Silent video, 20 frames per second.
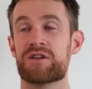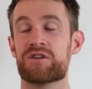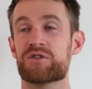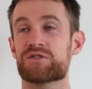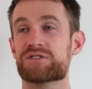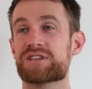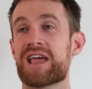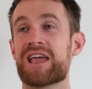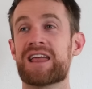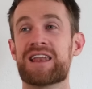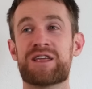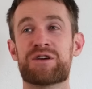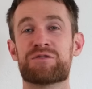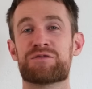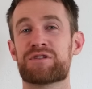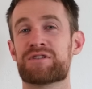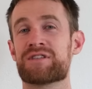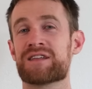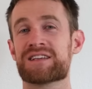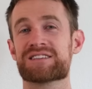knows any of
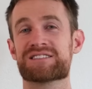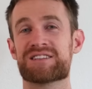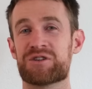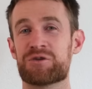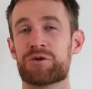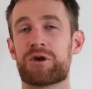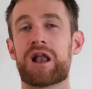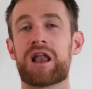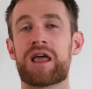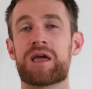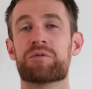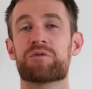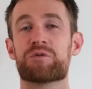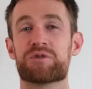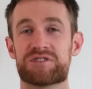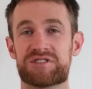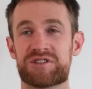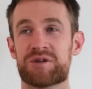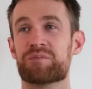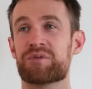the things that you claimed were
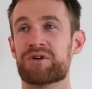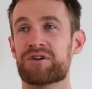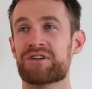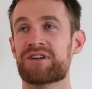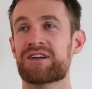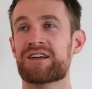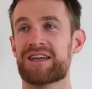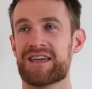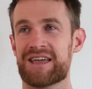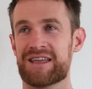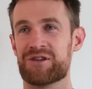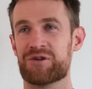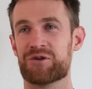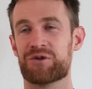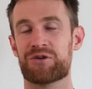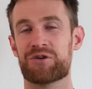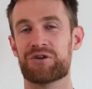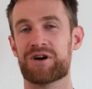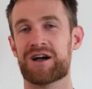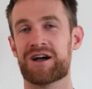simple in
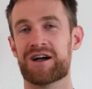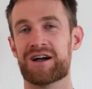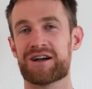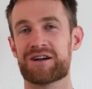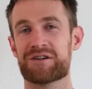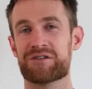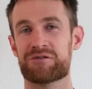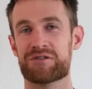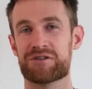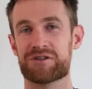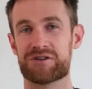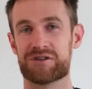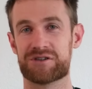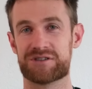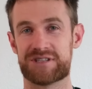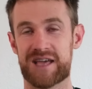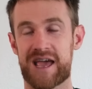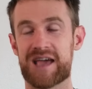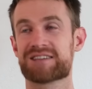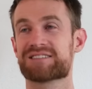your
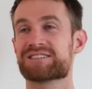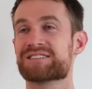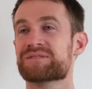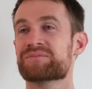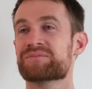text.